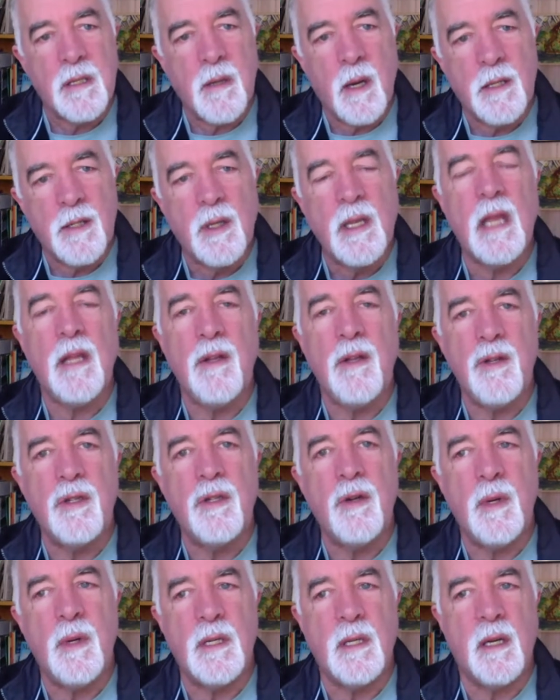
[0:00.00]
So as you get
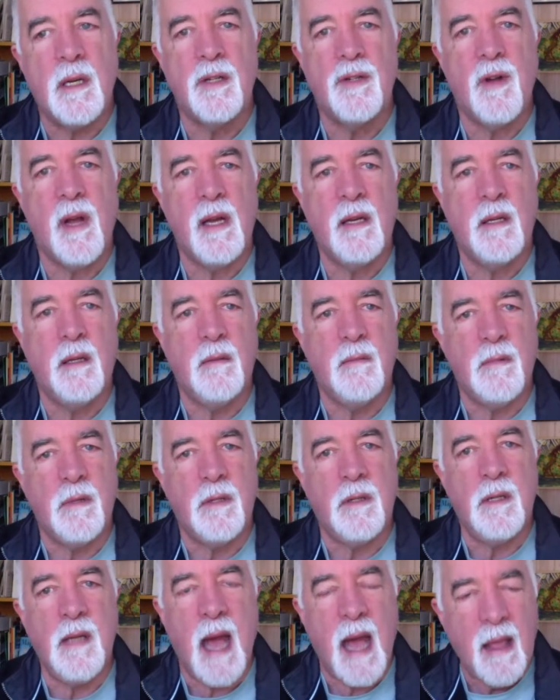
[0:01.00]
used to it, instead of trying to
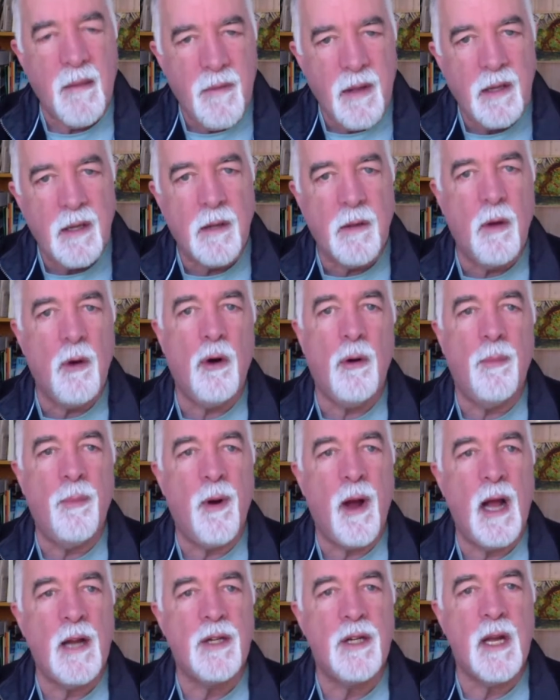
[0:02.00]
dive into the whole
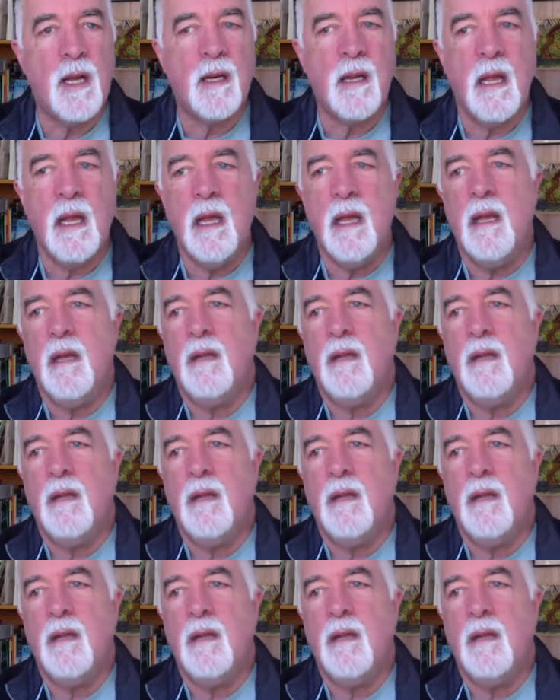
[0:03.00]
project,